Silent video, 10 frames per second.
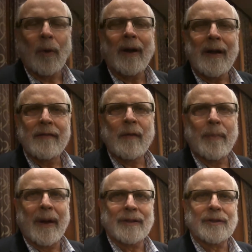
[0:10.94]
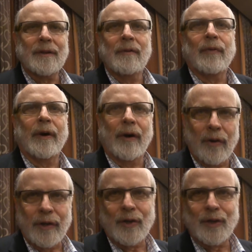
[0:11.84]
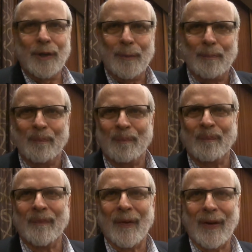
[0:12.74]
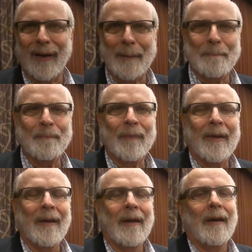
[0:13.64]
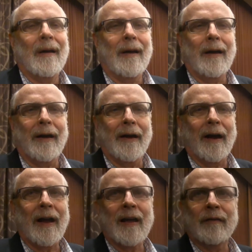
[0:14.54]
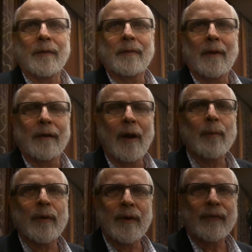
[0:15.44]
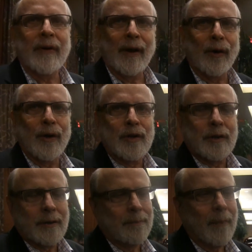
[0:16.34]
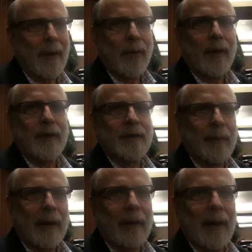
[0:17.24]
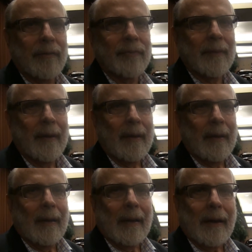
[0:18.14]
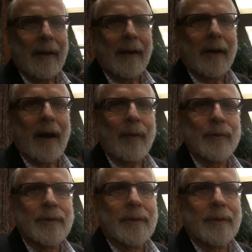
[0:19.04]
I have a passion for heritage. Okay, I have a number of different heritage things in my life. I was